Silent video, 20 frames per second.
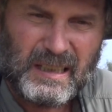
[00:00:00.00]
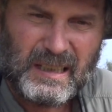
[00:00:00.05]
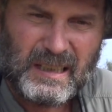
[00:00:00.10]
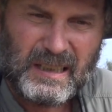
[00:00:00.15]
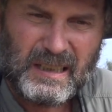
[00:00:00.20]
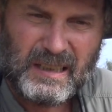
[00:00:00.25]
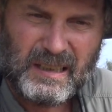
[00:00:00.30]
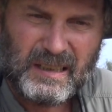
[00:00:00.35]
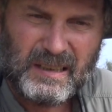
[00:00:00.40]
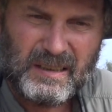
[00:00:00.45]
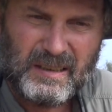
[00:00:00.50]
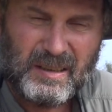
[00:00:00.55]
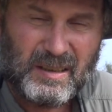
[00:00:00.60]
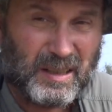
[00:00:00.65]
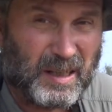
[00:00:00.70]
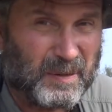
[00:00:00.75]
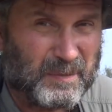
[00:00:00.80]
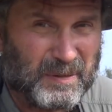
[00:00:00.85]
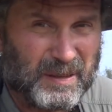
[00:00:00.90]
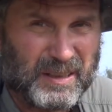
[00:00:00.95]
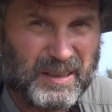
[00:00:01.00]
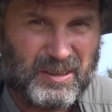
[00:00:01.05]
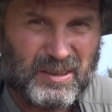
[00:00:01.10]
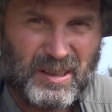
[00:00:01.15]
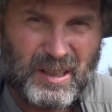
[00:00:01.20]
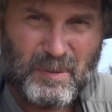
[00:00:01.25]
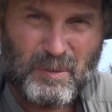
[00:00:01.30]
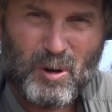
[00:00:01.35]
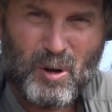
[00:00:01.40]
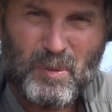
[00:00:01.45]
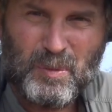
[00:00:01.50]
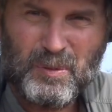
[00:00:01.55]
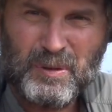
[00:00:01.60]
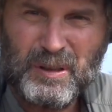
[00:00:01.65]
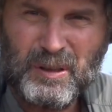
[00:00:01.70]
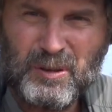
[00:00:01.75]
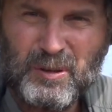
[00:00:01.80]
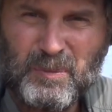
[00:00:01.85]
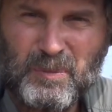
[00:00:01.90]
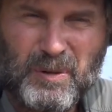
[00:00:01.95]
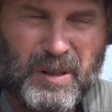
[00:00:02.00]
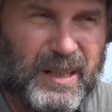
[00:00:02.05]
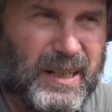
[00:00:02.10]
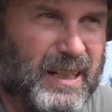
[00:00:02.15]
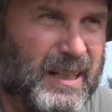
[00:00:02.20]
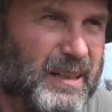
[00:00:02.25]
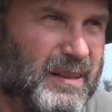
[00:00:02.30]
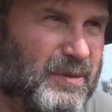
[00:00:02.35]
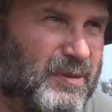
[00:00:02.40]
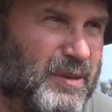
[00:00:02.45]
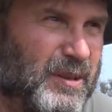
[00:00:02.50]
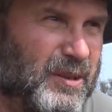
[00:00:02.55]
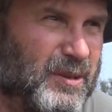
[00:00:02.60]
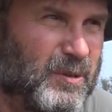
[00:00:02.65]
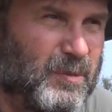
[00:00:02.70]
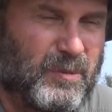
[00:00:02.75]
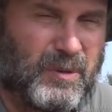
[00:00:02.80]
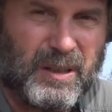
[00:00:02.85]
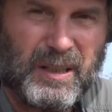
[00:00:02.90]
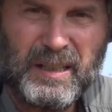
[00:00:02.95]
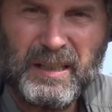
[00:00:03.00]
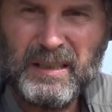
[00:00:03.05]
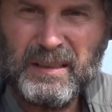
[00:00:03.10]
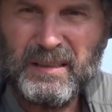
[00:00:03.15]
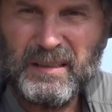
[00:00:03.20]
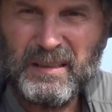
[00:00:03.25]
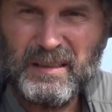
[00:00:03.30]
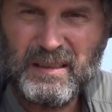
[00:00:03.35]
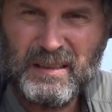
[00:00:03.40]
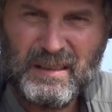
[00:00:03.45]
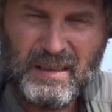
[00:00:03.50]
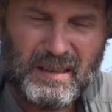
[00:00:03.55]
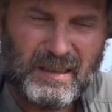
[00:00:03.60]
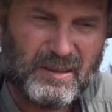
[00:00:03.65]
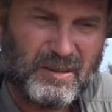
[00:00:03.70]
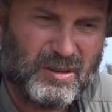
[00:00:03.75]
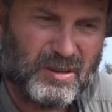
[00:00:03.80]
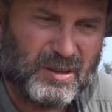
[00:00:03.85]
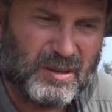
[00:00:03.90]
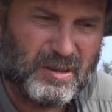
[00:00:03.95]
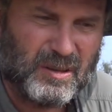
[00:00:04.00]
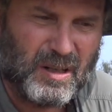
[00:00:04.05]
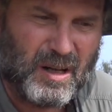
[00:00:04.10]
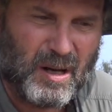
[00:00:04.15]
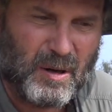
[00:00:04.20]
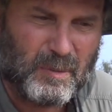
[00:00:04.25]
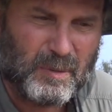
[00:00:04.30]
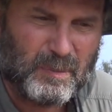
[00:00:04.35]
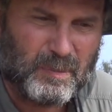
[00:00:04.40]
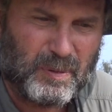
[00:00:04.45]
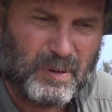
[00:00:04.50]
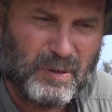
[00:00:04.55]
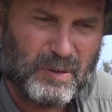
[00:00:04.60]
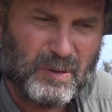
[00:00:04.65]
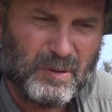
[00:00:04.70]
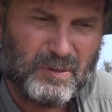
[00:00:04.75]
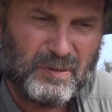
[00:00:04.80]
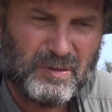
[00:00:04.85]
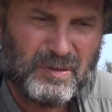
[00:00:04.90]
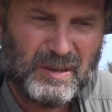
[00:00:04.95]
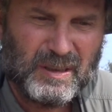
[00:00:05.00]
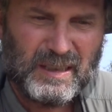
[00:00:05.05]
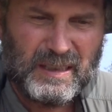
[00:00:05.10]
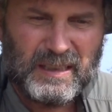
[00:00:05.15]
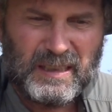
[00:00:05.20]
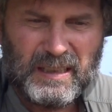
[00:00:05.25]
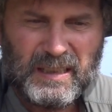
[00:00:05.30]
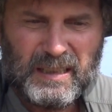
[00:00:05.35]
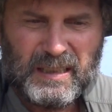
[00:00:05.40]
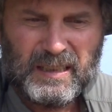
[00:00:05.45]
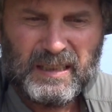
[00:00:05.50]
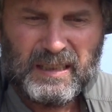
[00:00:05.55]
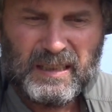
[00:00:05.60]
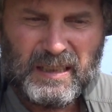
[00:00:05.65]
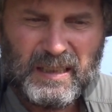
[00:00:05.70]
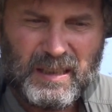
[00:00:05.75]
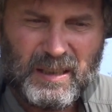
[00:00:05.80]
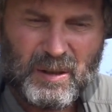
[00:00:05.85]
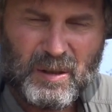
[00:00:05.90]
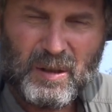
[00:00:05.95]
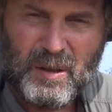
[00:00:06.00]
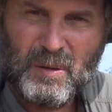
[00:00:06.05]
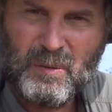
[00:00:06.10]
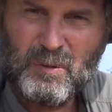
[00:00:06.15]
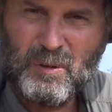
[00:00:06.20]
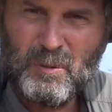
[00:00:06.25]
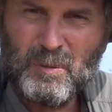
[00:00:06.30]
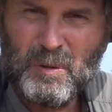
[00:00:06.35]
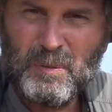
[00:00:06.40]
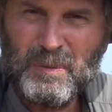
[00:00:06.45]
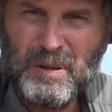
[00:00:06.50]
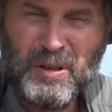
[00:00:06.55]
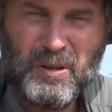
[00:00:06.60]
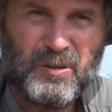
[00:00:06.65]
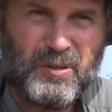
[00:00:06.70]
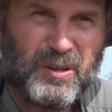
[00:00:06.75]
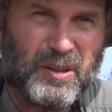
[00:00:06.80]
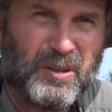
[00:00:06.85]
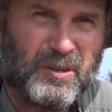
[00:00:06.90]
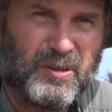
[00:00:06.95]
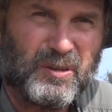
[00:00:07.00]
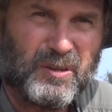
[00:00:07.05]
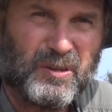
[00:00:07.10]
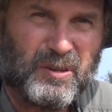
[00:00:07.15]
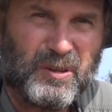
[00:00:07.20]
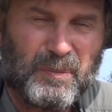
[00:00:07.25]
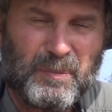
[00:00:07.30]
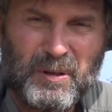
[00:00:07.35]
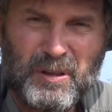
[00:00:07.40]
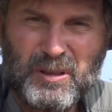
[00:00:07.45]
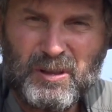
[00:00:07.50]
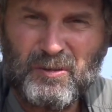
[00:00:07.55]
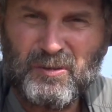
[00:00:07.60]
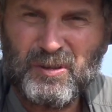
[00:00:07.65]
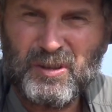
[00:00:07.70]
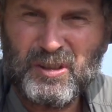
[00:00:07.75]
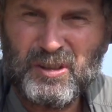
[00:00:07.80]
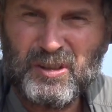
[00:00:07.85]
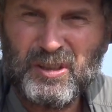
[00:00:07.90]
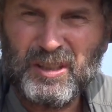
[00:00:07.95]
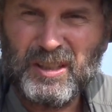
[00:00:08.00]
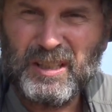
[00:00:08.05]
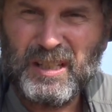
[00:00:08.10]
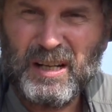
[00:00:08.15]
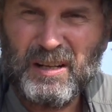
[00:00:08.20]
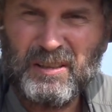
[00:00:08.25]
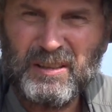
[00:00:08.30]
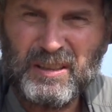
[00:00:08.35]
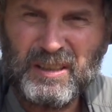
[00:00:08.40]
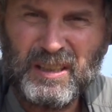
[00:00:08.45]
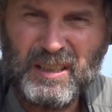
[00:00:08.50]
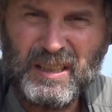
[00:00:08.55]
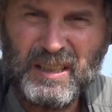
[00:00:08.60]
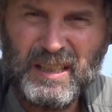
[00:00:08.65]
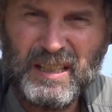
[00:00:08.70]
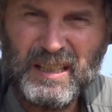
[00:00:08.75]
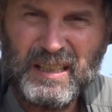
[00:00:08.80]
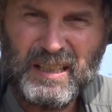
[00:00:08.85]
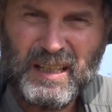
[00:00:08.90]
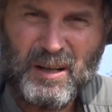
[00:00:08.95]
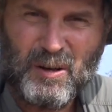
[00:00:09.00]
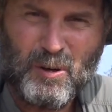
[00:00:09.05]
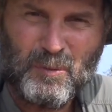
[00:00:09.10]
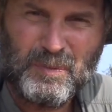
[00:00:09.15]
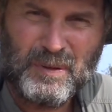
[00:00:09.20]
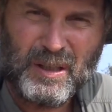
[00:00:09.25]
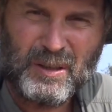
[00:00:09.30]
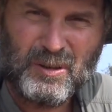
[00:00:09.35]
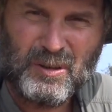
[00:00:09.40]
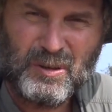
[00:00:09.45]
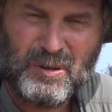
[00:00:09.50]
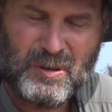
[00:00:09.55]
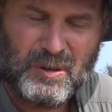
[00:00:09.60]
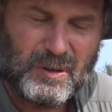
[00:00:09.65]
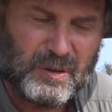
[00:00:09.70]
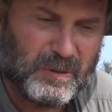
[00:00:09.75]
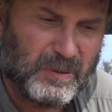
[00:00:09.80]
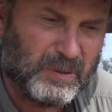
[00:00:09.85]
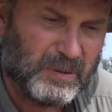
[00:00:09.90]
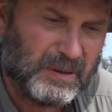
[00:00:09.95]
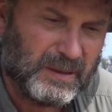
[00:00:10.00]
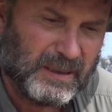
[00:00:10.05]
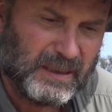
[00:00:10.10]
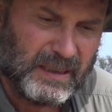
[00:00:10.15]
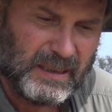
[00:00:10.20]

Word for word: Uh, I'm like I said, I'm hoping we get some rain. If we get some rain, things should um, improve. The rumor mill says there's a bunch of fish sitting out in the lake. I hope that's true.